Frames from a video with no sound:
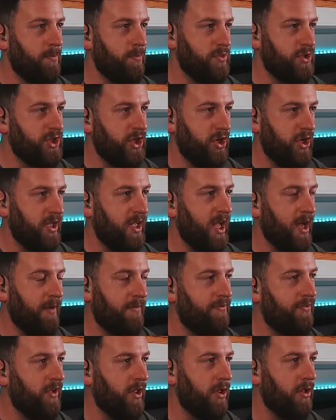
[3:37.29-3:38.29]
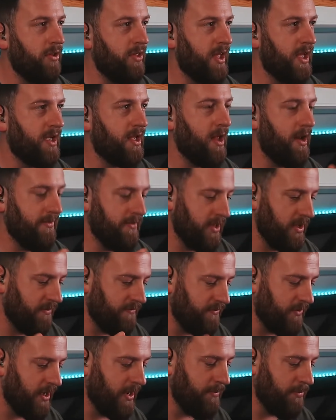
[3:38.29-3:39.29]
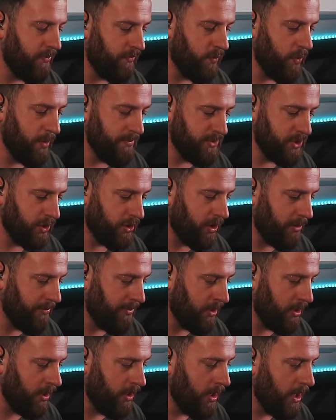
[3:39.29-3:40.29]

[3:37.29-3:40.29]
so you get a feel of that kind of like vibe of what I'm talking about.